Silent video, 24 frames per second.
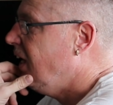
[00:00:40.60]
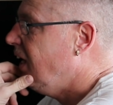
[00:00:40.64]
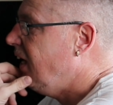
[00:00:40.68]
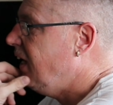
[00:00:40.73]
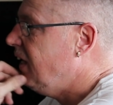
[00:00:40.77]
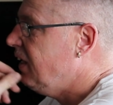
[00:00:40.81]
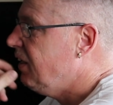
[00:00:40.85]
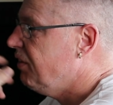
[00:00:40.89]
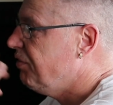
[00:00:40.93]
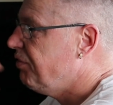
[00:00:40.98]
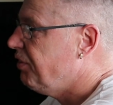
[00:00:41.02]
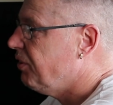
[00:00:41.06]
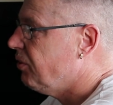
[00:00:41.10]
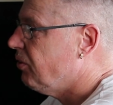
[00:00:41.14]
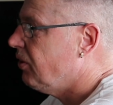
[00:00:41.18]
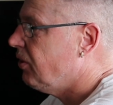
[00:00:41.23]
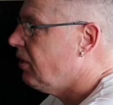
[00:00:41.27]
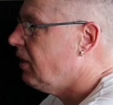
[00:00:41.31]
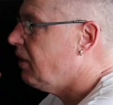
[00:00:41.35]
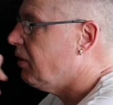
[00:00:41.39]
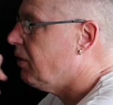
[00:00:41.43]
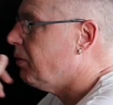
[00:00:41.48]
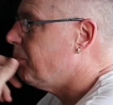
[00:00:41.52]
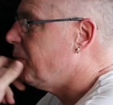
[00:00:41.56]
and a few
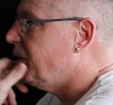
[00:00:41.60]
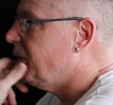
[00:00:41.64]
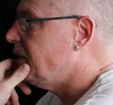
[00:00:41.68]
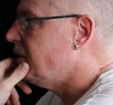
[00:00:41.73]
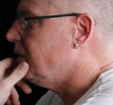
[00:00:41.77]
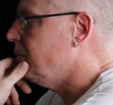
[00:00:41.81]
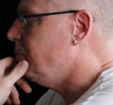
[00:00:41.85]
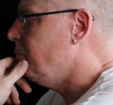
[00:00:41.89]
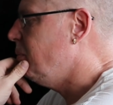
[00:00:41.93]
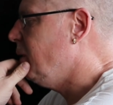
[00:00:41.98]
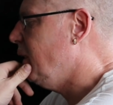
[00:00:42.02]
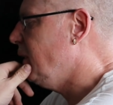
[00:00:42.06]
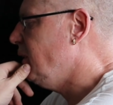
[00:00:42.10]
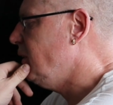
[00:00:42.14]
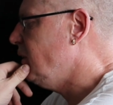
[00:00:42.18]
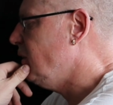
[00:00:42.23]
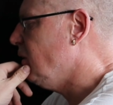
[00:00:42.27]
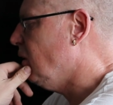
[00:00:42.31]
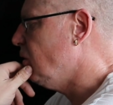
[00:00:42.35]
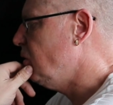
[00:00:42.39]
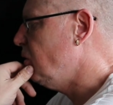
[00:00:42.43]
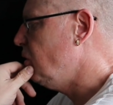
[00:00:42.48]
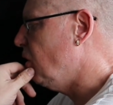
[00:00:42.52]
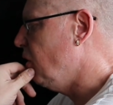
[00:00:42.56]
other little bits and pieces
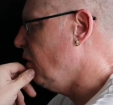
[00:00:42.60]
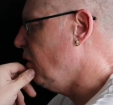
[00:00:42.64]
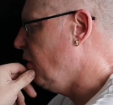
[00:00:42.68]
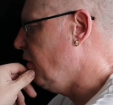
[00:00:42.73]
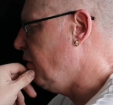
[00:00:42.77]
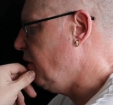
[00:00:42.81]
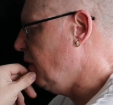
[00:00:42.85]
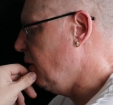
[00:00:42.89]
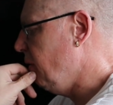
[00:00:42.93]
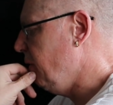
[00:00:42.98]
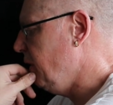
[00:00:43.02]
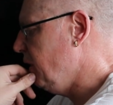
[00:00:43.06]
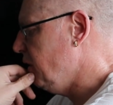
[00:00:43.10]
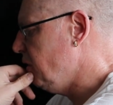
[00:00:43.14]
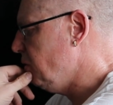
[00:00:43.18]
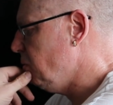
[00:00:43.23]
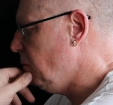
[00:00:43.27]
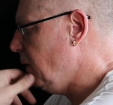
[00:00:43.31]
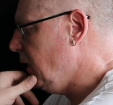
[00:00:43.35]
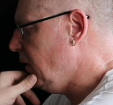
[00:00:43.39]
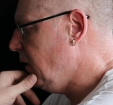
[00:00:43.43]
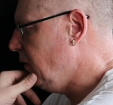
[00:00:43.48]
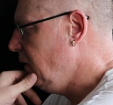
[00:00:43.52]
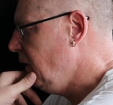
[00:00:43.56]
I'll try and throw in as
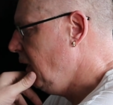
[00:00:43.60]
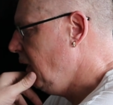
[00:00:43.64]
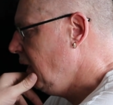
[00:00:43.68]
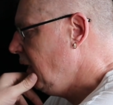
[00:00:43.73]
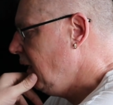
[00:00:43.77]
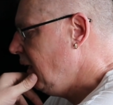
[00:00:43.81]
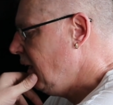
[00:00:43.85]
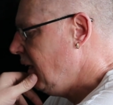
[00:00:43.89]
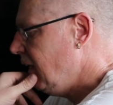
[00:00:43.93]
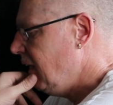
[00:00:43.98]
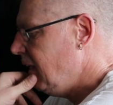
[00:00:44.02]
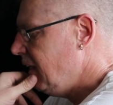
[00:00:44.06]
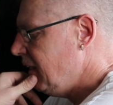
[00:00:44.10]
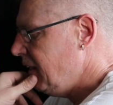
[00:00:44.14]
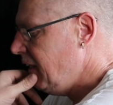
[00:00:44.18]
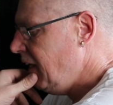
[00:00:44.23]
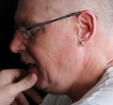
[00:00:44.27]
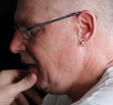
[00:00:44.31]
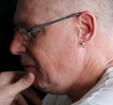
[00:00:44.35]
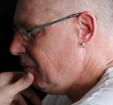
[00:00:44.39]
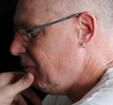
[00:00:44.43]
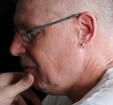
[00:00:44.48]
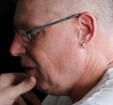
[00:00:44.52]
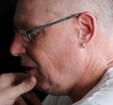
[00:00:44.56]
well.
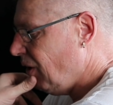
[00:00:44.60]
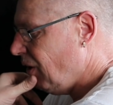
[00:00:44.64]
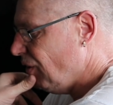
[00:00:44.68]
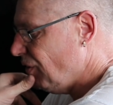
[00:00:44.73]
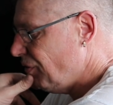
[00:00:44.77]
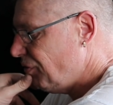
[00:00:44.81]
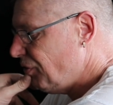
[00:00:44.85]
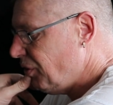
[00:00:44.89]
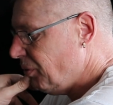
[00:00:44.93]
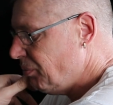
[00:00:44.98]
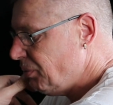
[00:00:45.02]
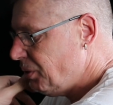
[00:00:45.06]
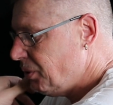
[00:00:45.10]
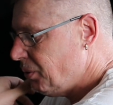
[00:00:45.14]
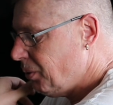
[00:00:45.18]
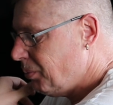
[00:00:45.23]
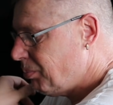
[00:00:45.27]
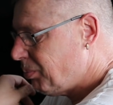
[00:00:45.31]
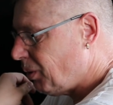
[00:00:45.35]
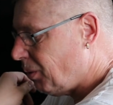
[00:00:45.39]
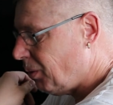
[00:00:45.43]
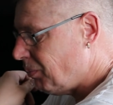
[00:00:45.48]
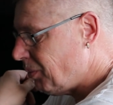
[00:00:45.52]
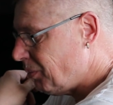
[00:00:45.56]
Now I've come to a
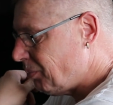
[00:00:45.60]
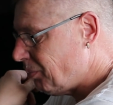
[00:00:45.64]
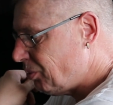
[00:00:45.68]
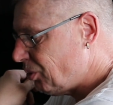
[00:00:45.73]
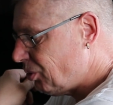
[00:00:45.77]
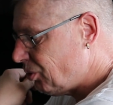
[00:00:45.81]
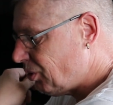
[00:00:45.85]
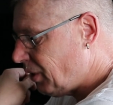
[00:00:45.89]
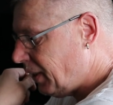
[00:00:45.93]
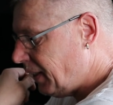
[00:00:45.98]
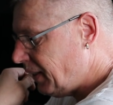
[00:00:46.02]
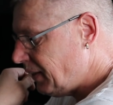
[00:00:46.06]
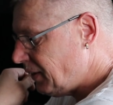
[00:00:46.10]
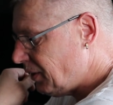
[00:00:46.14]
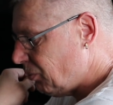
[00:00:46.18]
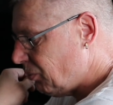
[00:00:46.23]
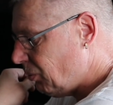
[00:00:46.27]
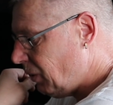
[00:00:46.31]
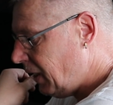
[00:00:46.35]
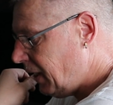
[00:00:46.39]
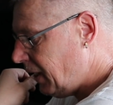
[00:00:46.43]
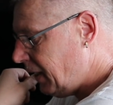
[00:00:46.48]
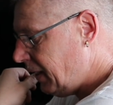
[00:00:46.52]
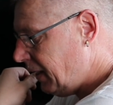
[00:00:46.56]
problem straight
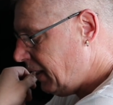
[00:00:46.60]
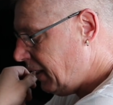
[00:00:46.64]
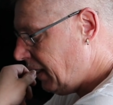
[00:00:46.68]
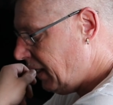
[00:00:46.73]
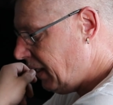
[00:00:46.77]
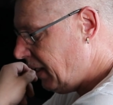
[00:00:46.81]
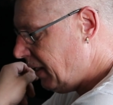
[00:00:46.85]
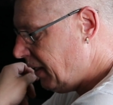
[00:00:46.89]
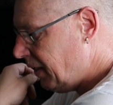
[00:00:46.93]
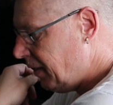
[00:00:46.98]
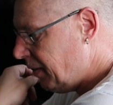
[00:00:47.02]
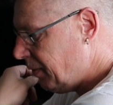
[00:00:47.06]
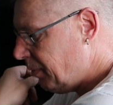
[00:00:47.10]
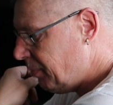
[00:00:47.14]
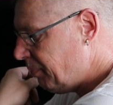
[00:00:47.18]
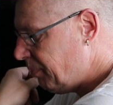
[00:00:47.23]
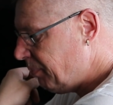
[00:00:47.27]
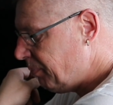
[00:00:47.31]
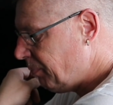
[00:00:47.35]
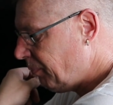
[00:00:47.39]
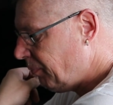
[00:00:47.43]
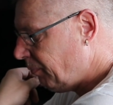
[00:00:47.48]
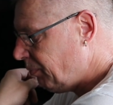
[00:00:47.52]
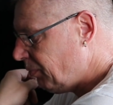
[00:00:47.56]
away.
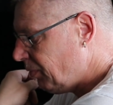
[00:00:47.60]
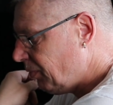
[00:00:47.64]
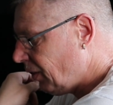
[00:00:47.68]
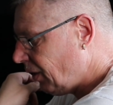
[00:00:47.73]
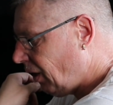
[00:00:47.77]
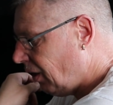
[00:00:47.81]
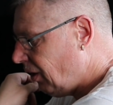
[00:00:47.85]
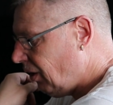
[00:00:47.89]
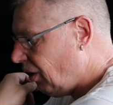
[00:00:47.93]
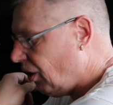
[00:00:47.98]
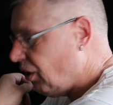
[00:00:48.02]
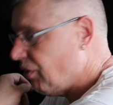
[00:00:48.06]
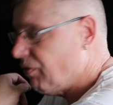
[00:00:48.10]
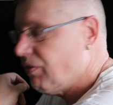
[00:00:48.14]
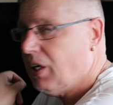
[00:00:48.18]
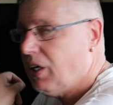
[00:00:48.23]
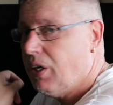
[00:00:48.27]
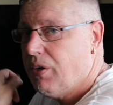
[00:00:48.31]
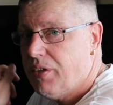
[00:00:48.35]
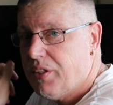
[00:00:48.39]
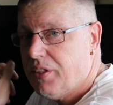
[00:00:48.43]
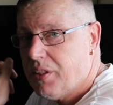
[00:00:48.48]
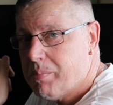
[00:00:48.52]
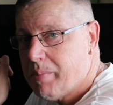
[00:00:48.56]
I've
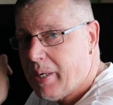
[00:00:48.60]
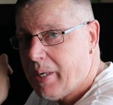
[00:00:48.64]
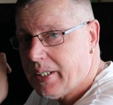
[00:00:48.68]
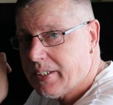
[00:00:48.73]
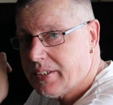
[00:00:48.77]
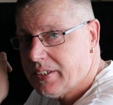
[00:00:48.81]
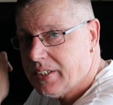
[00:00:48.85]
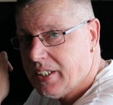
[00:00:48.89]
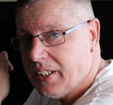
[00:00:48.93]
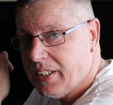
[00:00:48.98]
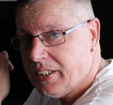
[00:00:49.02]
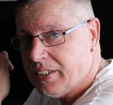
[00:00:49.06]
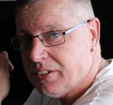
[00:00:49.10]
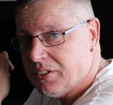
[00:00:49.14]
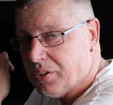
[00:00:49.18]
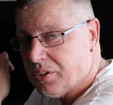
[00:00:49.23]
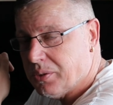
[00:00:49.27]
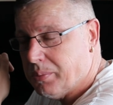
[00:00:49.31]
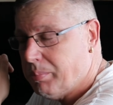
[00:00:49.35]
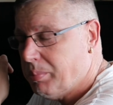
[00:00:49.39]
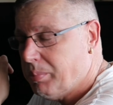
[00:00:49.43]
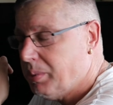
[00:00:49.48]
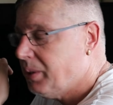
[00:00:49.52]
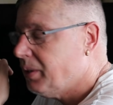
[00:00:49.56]
loaded the magazines
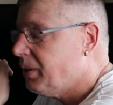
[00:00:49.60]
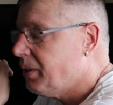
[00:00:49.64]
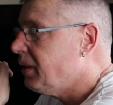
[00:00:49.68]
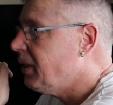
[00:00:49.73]
up.